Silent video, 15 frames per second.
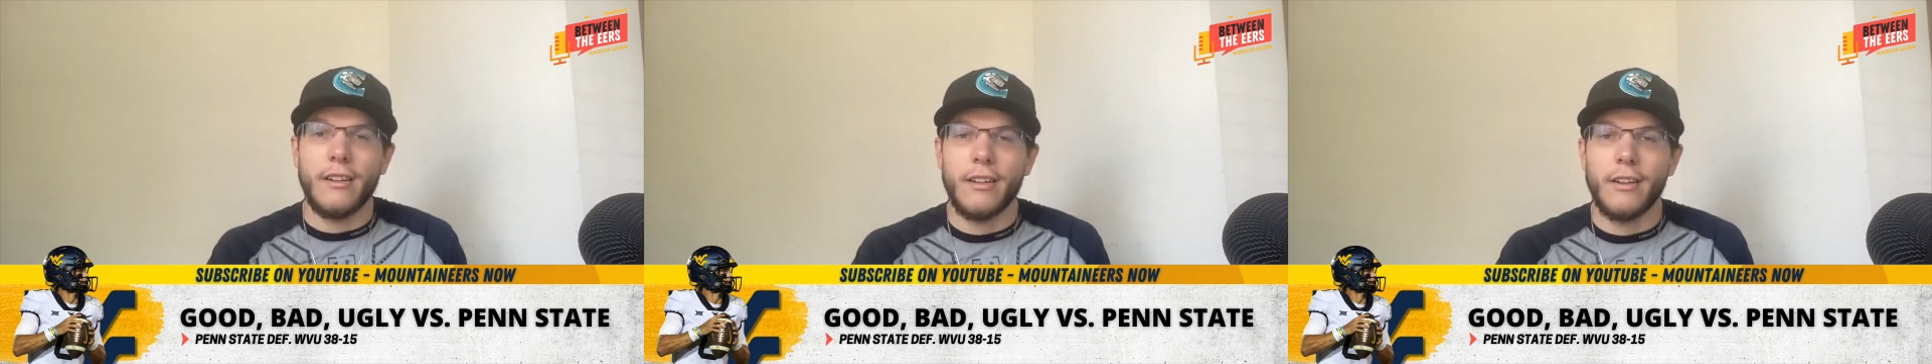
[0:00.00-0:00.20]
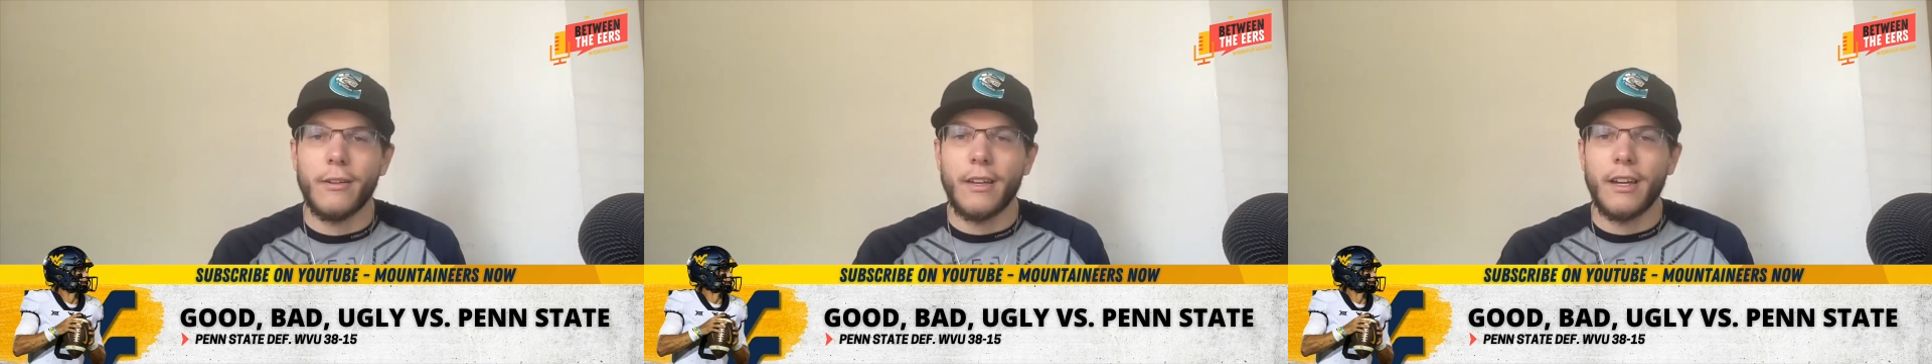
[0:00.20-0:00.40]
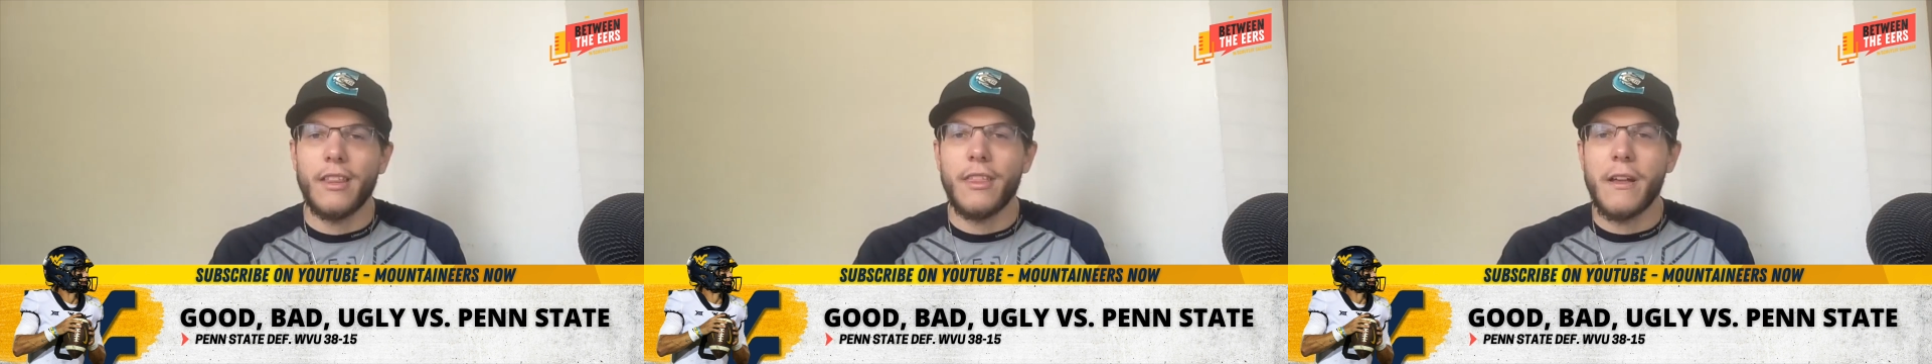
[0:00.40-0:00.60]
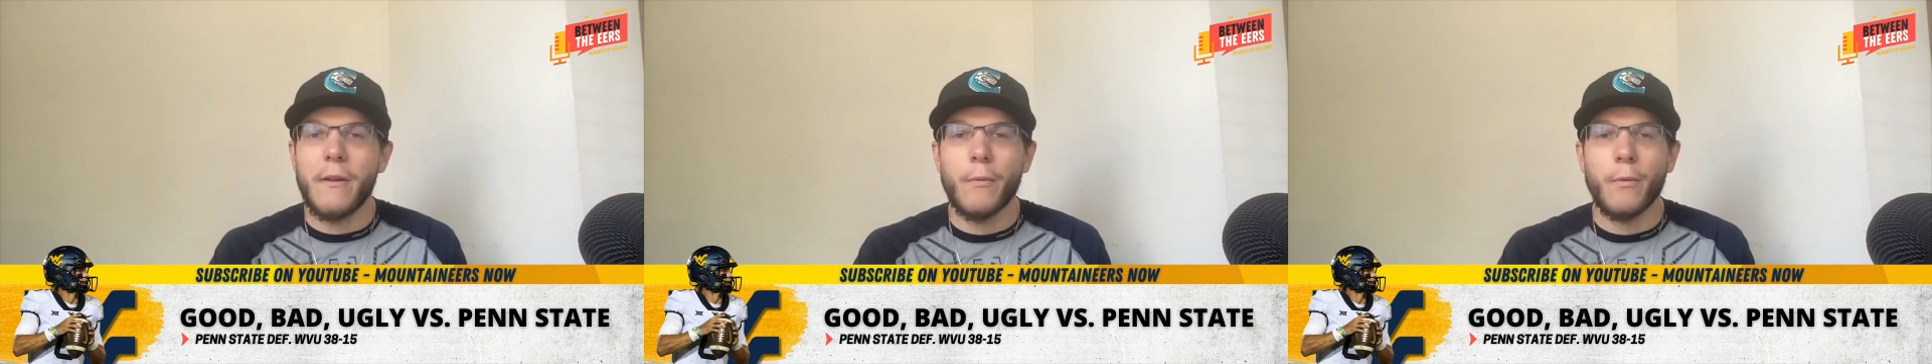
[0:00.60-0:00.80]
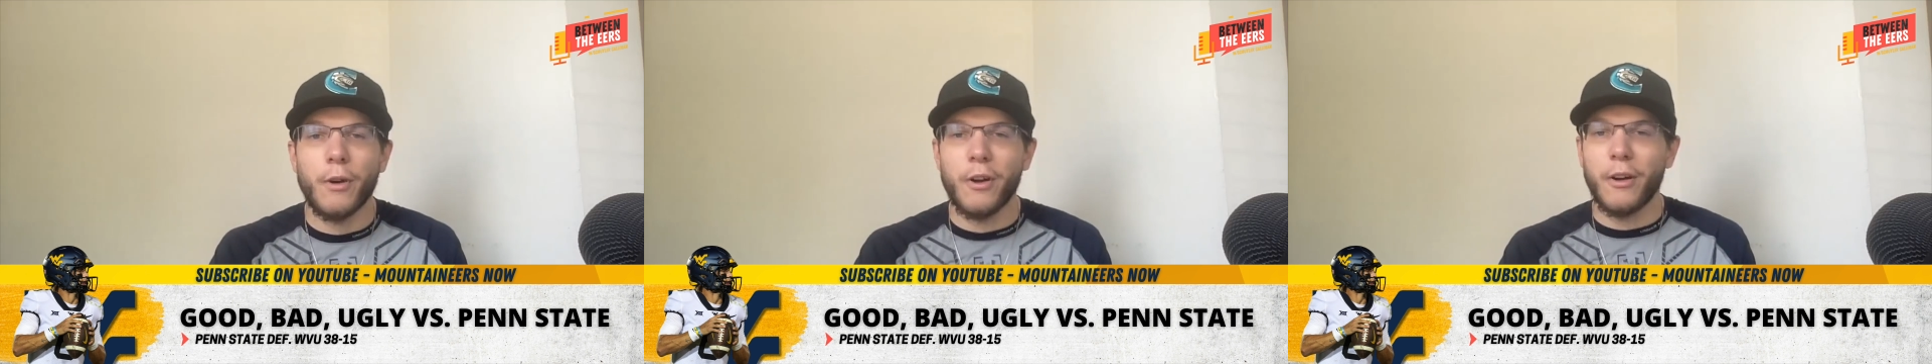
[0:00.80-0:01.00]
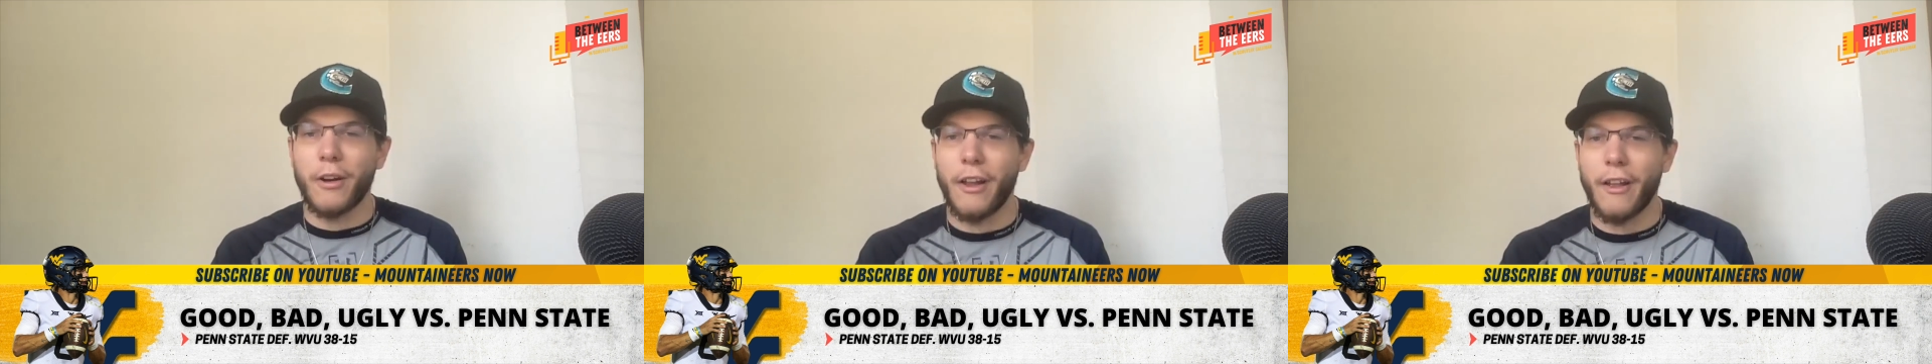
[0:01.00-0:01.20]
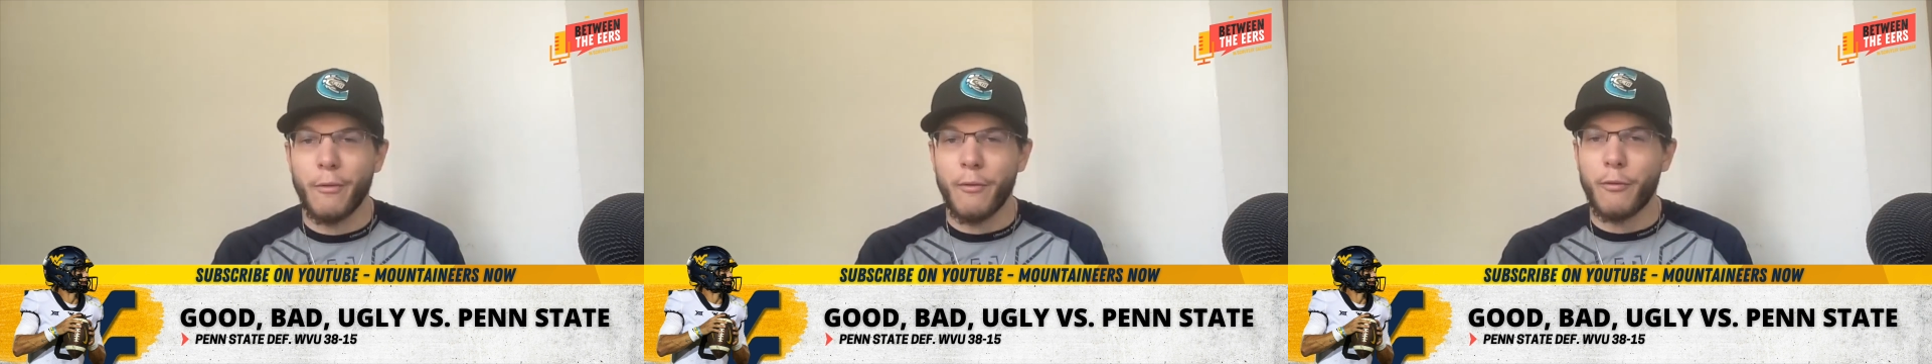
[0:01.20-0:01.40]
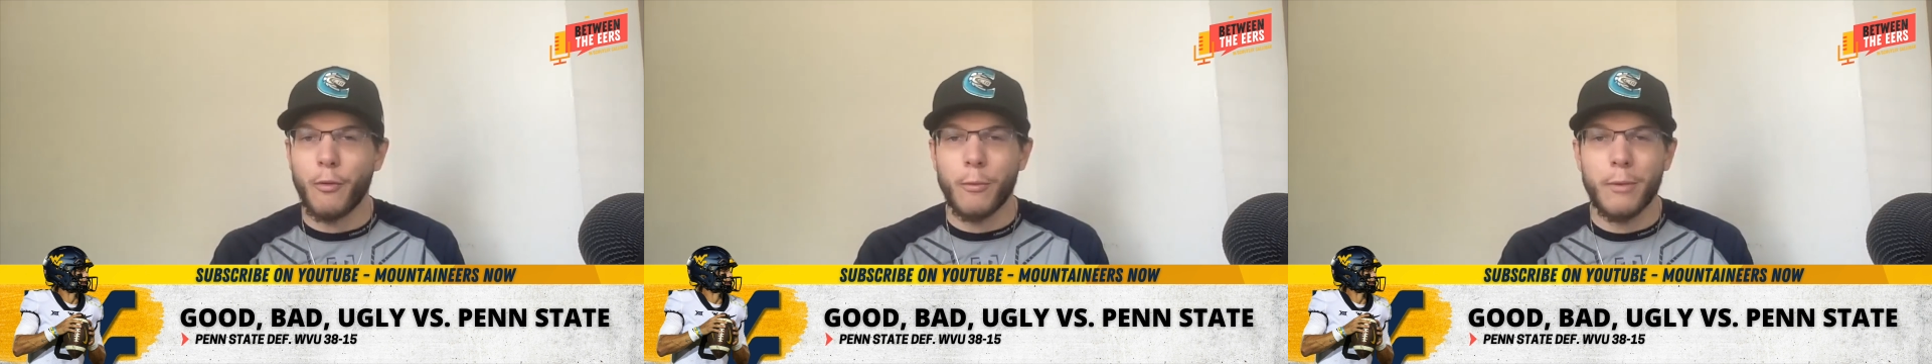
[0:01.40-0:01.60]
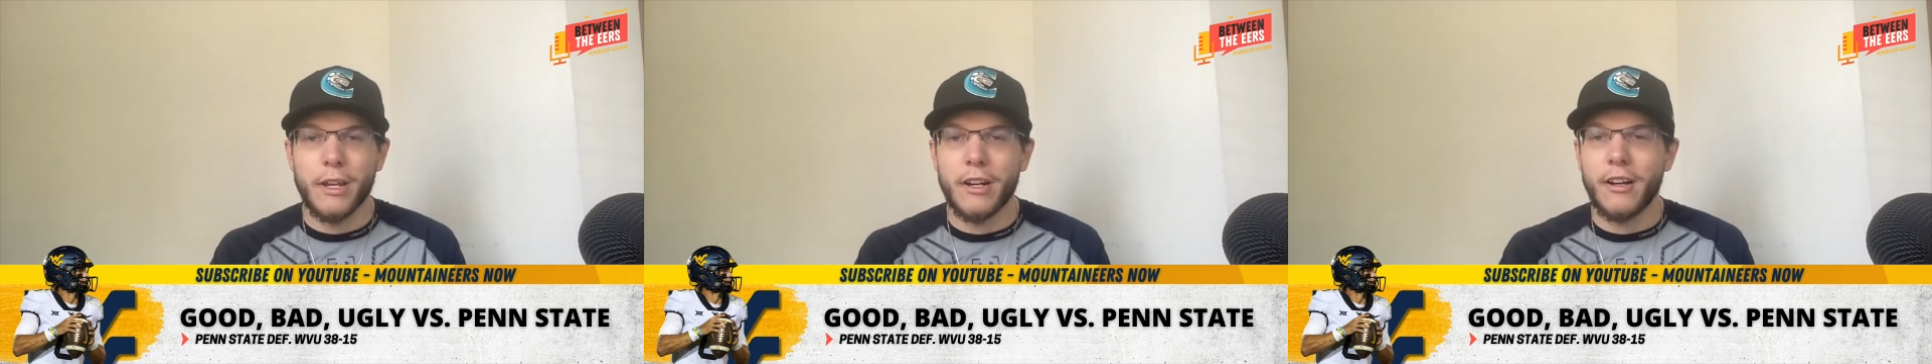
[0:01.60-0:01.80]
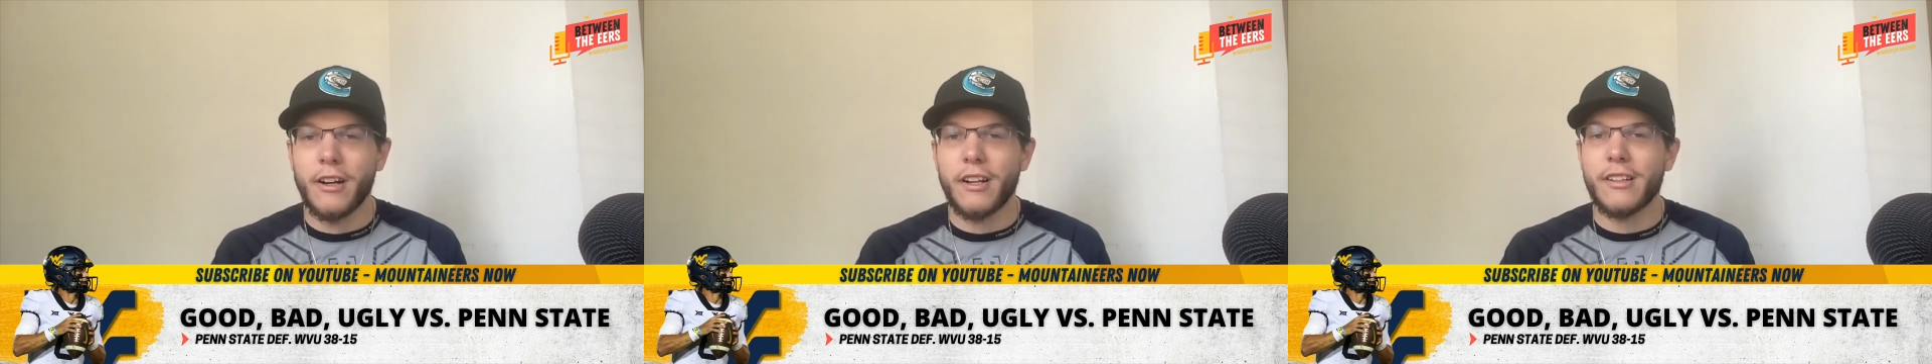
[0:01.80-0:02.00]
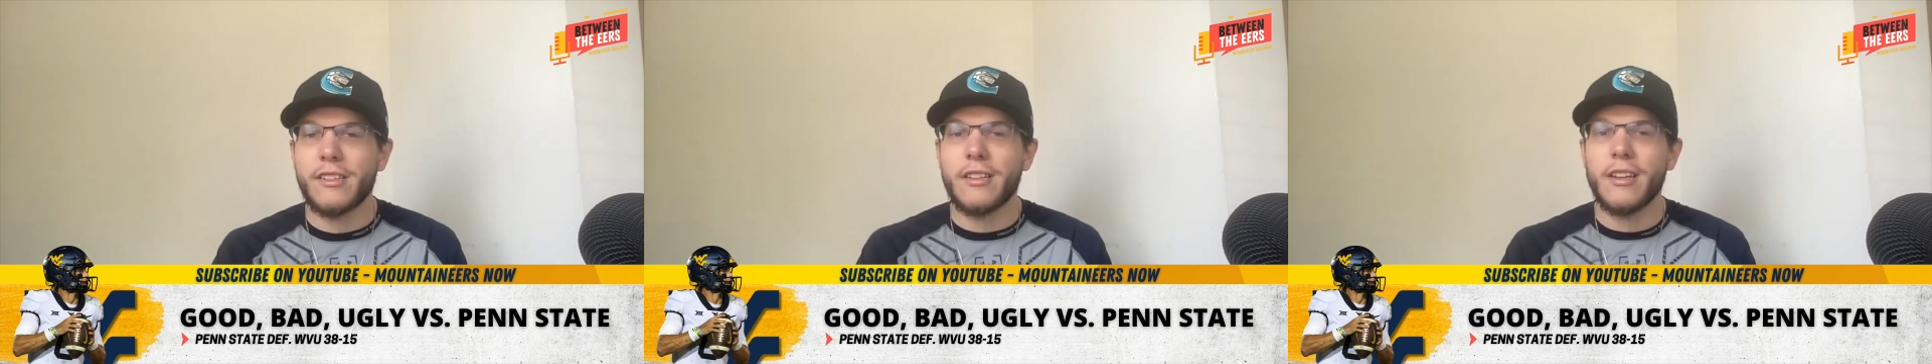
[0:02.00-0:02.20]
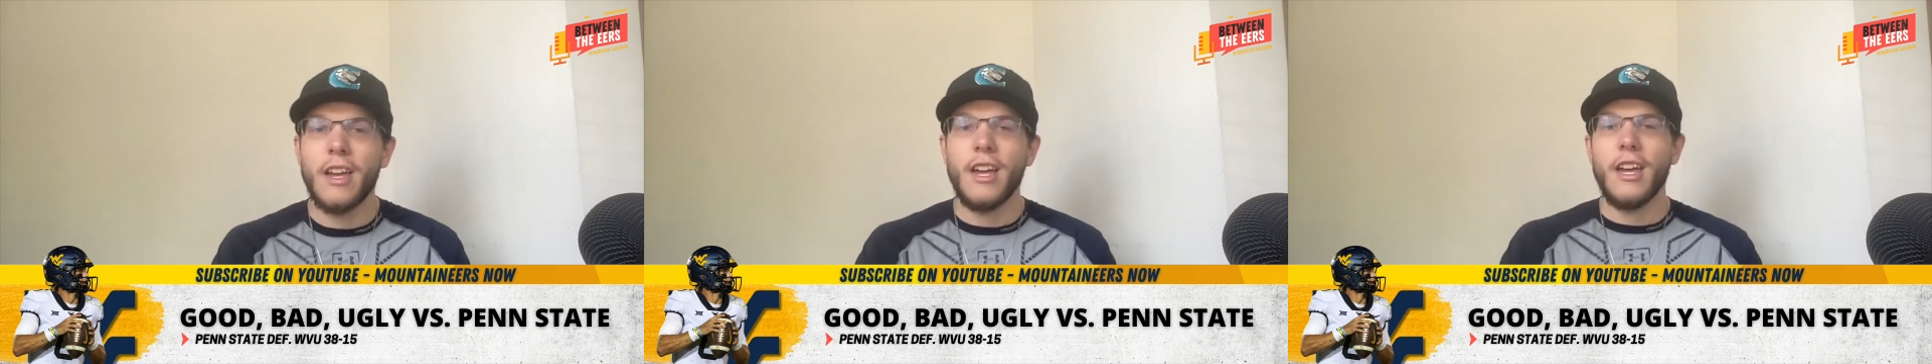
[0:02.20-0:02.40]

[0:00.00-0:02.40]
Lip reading: Okay. They were, if we're being honest,